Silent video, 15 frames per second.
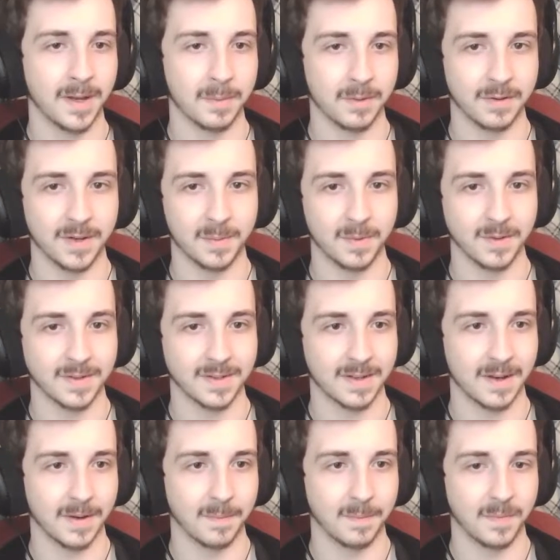to double this
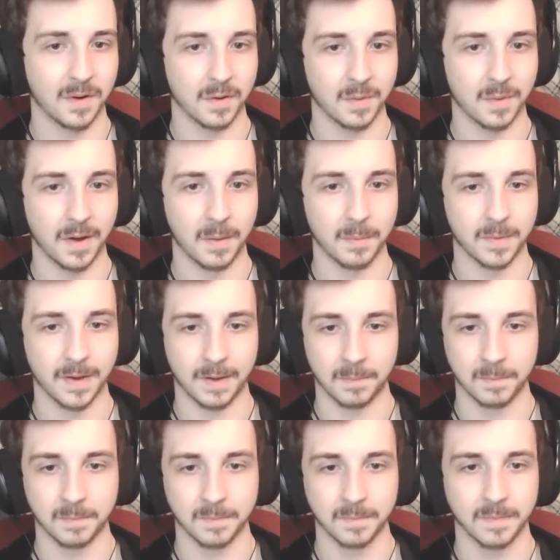guy? Not quite, okay.
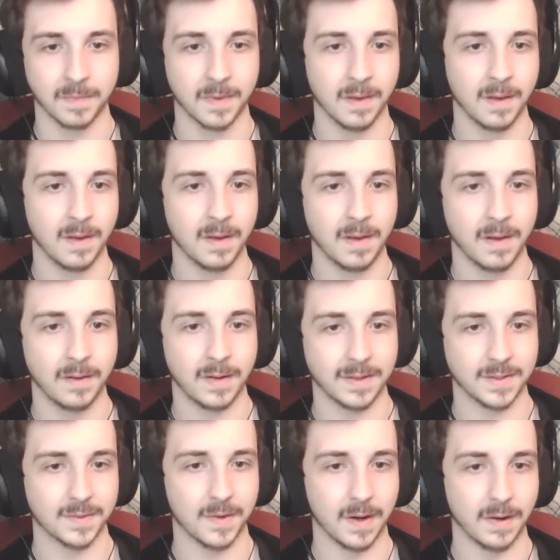
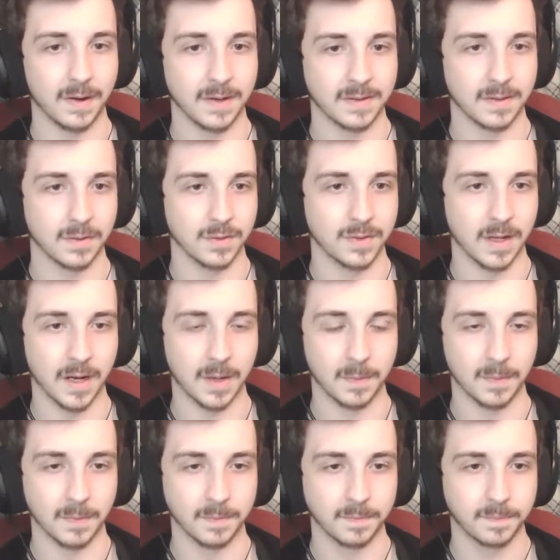That's fine, that's
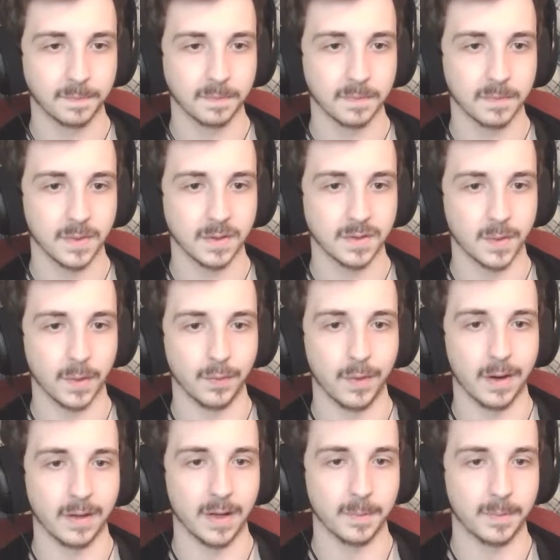understandable. Let's go ahead and
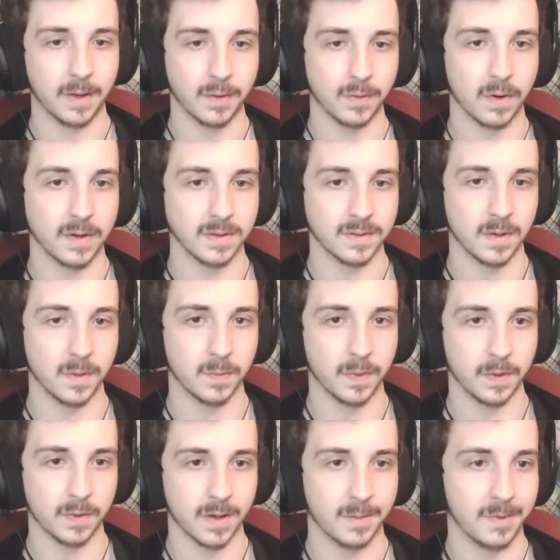rally up that res, hopefully
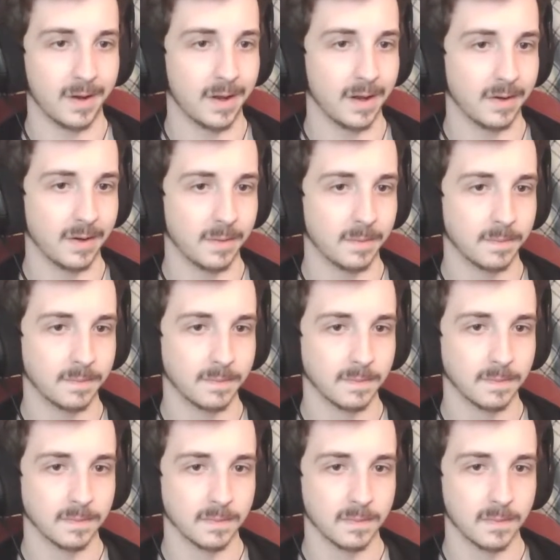it'll come in handy.
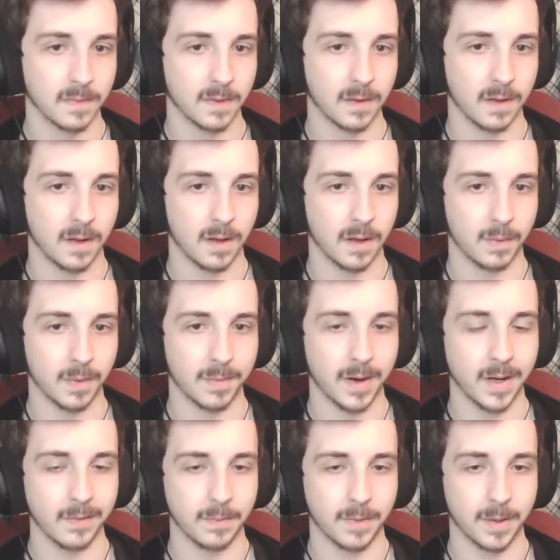We might
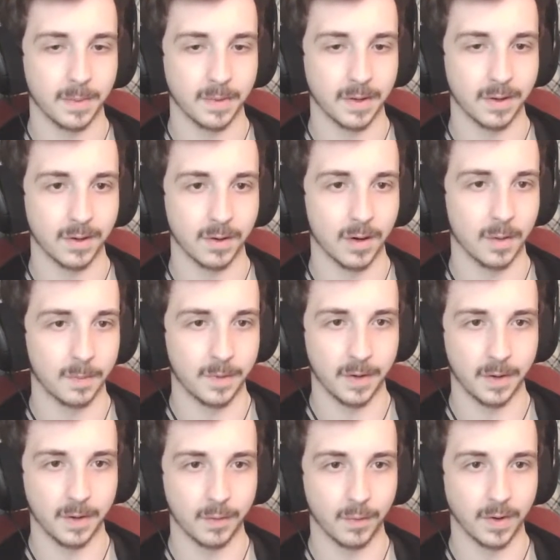even be able to get her up
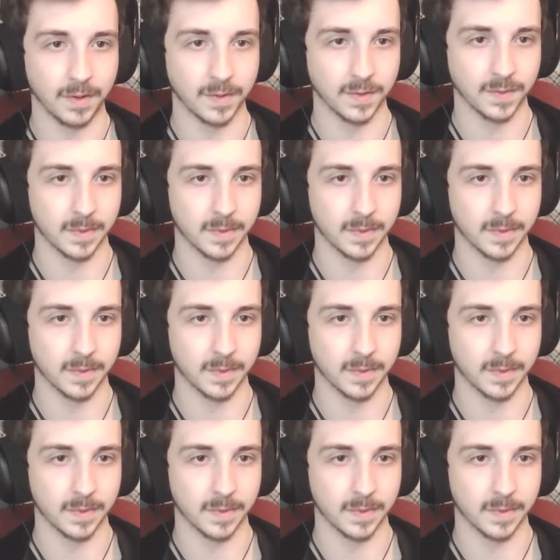there in range of some of